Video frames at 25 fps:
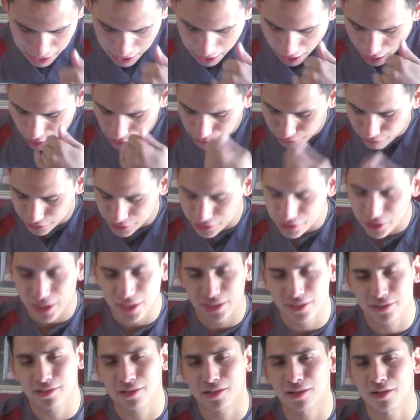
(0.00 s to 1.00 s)
I would try
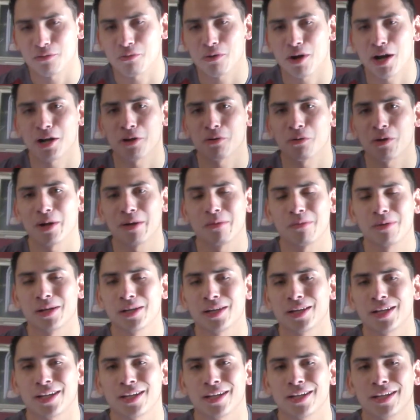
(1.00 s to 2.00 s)
to start right away
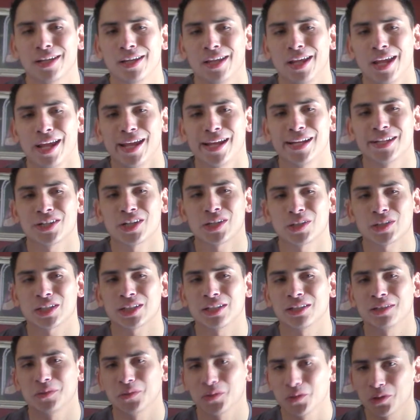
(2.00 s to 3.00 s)
Monday and try to
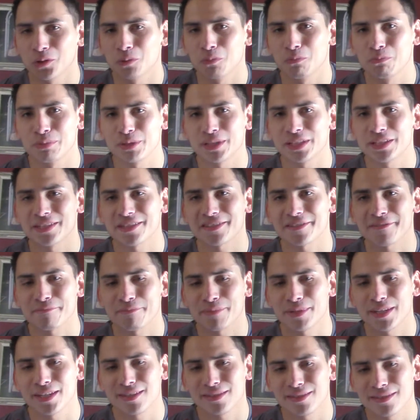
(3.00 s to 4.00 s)
get little bits of
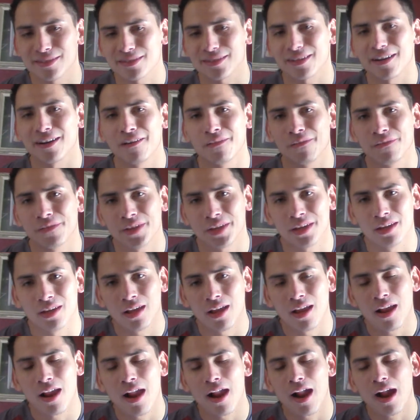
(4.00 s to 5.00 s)
pieces of
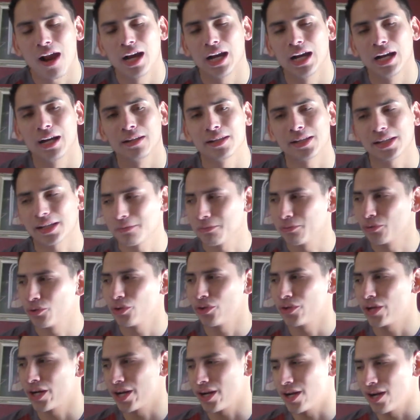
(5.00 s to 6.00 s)
it, like I'm
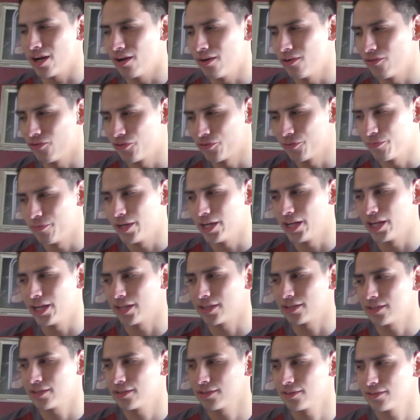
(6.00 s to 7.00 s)
doing right now,
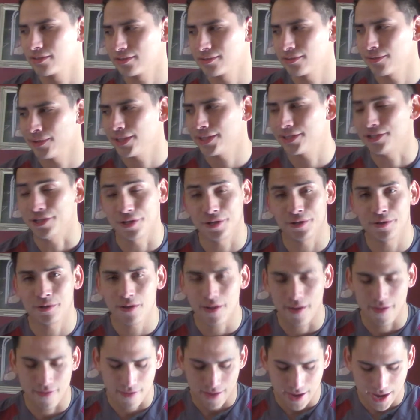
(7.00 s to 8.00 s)
my week 2,
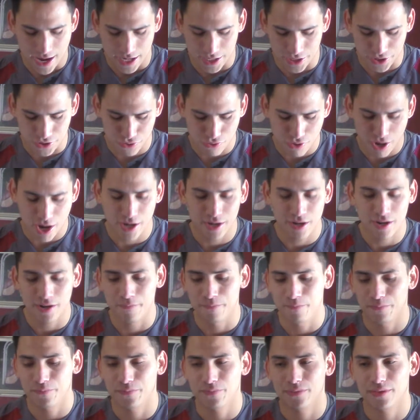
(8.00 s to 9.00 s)
and try
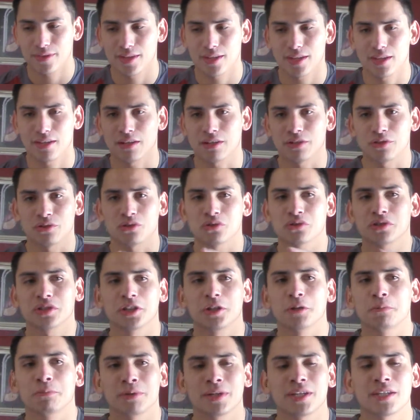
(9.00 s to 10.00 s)
to, because those
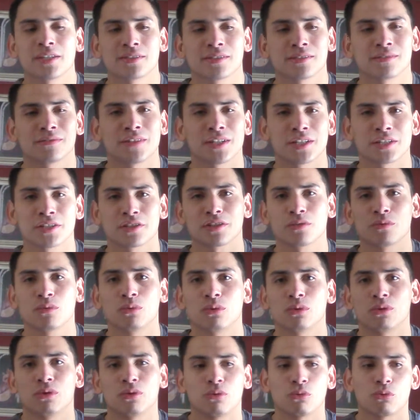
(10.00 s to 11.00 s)
little pieces eventually
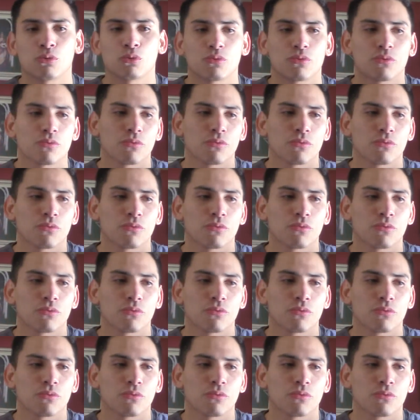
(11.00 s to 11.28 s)
will